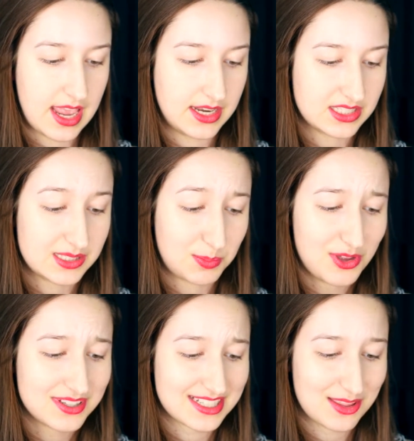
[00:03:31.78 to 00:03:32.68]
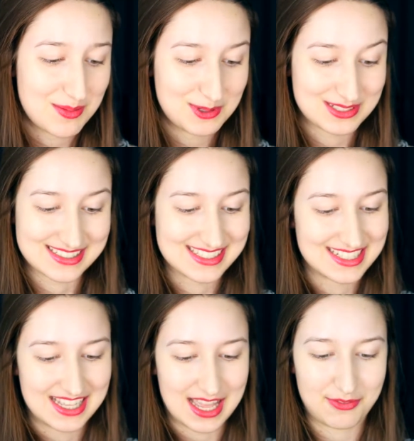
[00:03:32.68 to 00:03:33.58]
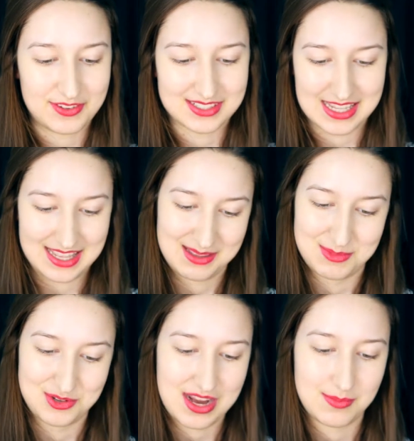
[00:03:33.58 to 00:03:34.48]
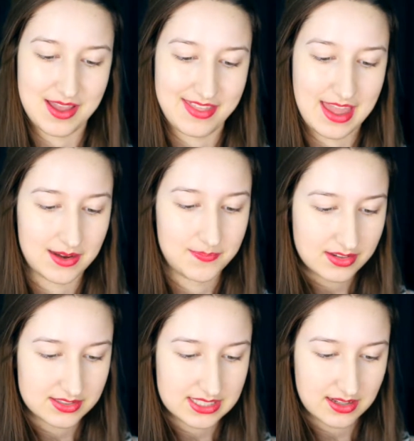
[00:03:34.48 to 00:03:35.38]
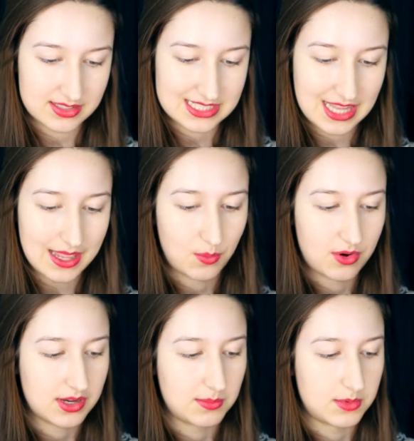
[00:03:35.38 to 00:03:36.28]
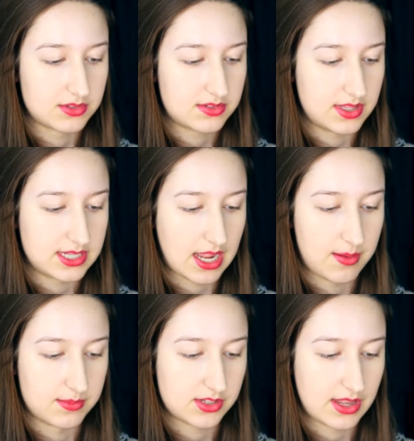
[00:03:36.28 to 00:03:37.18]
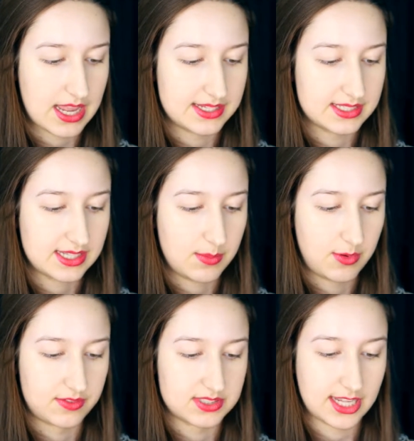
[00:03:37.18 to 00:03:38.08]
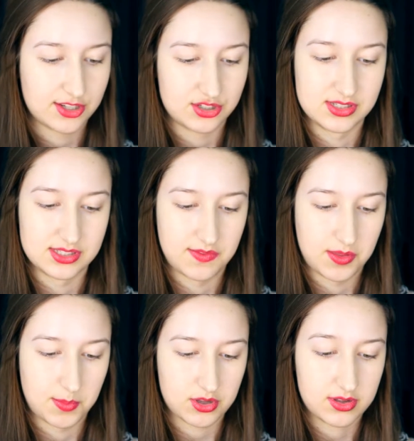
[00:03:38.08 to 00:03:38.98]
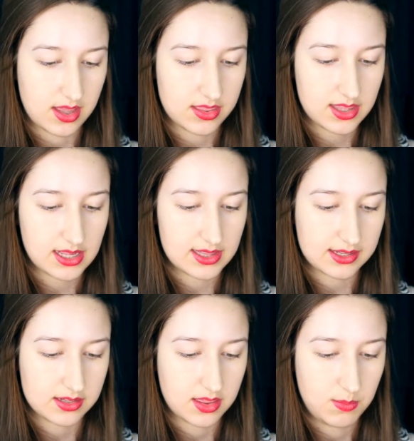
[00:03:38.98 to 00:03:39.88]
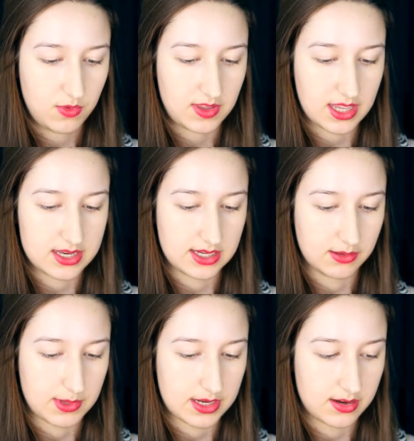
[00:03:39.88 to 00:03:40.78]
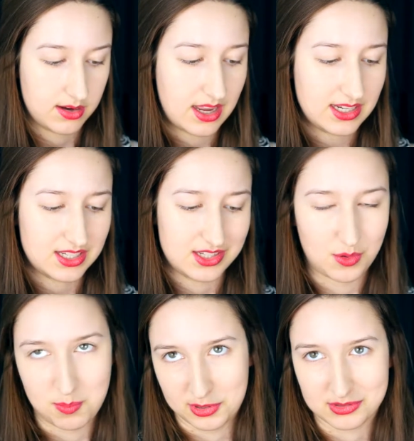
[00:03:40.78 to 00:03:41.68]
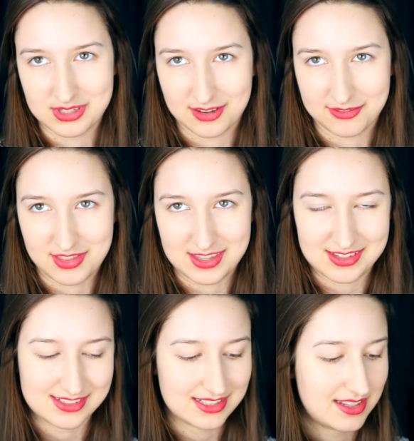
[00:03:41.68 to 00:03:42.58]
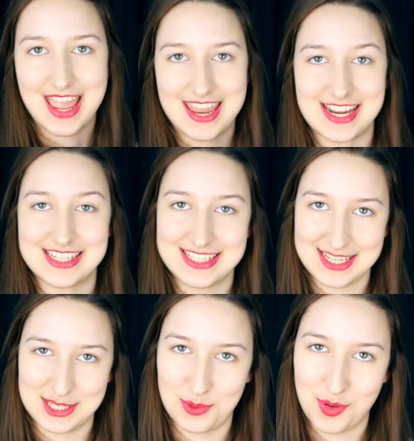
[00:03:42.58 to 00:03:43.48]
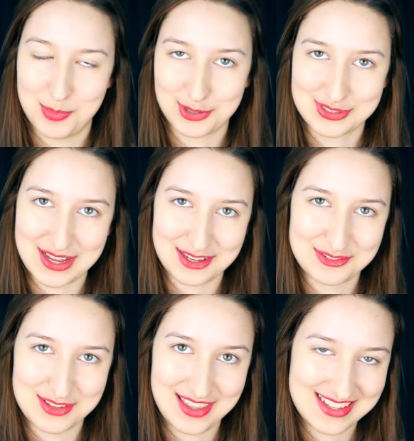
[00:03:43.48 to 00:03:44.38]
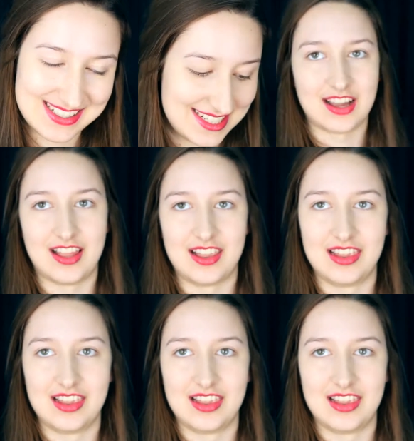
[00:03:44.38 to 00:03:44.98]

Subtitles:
And it spoils other books! I feel slightly betrayed by that. There's slight warning most of the time, so I had to skip over sections of the book. I think I liked the movie ending better. I need to do a book talk for this. And I did do a book talk for this. I'll